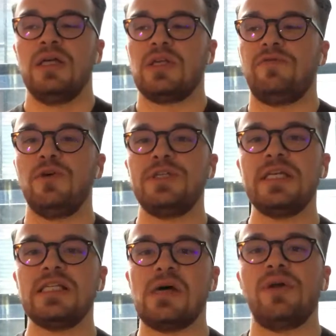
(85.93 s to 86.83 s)
So the first
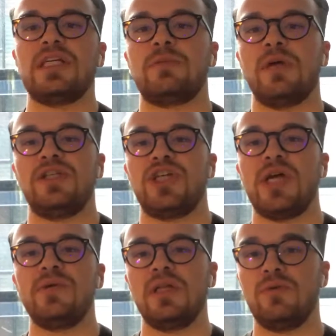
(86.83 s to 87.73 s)
thing is I want to explain
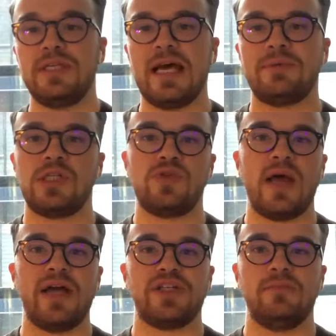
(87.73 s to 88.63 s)
generally what the
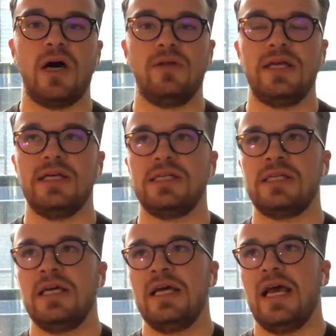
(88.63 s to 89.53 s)
abstraction model
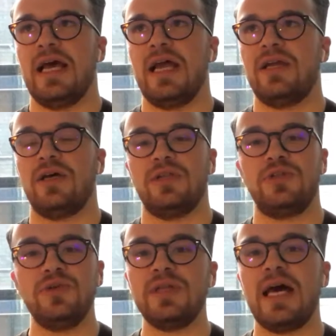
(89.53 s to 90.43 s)
is, and
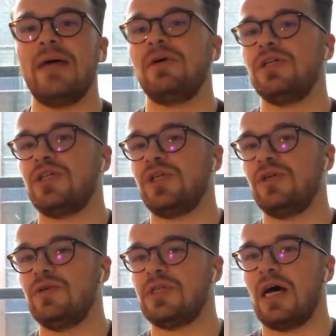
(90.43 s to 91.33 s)
to do that I'm going to just
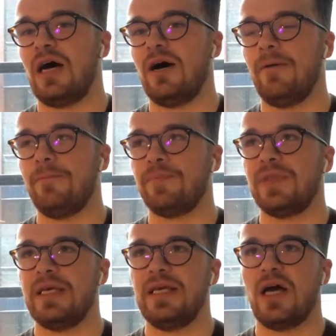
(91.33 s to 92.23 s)
use
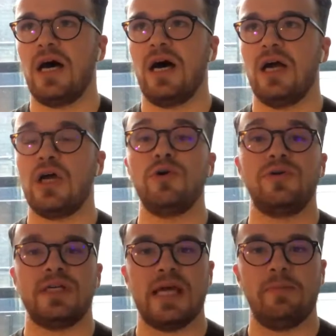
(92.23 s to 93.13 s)
the
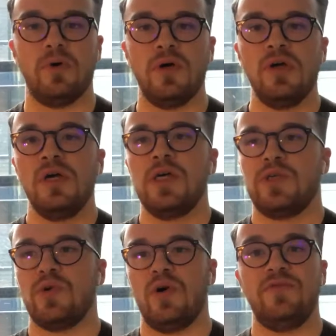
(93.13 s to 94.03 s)
coder example.
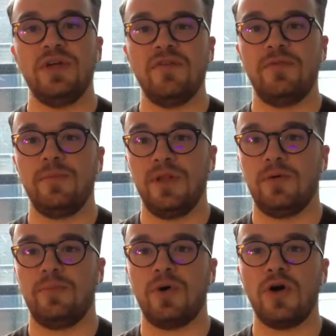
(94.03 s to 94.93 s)
So if you're not familiar
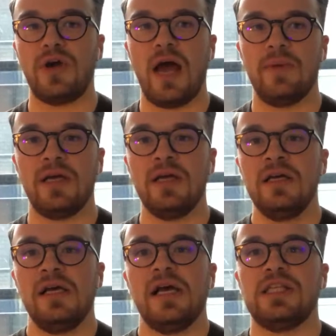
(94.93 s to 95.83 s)
with programming,
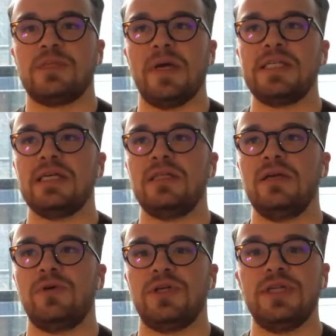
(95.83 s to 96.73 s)
it's
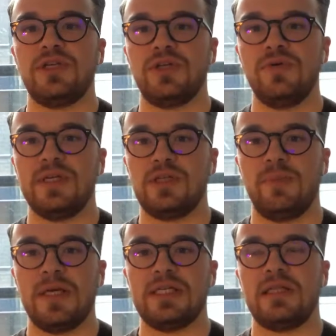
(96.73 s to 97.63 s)
basically what you need to do is you
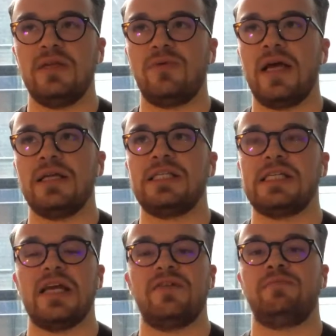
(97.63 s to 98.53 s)
basically write a
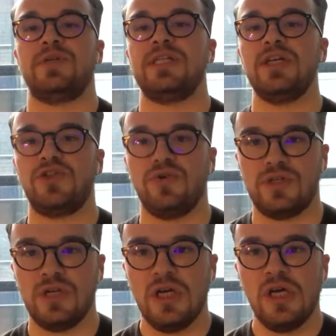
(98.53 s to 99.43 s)
set of
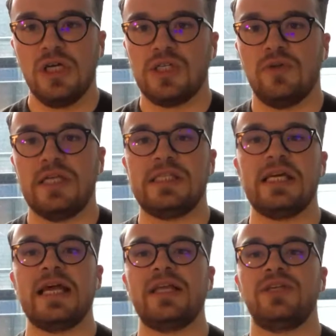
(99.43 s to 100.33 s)
procedures. So let's
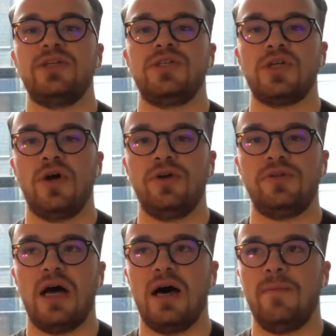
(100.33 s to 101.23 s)
say that
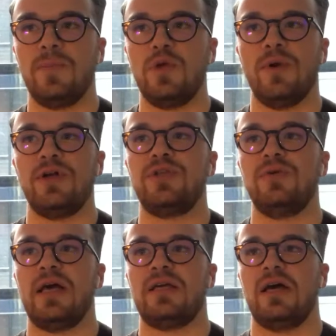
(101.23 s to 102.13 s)
you want to
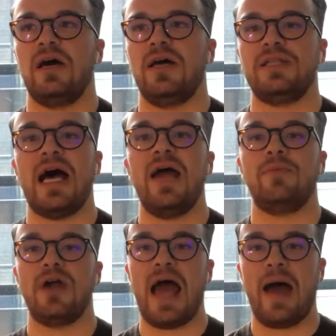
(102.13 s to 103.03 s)
do like a
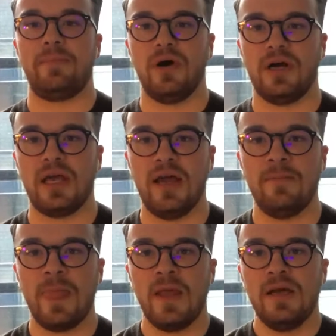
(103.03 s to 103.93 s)
timer app, okay?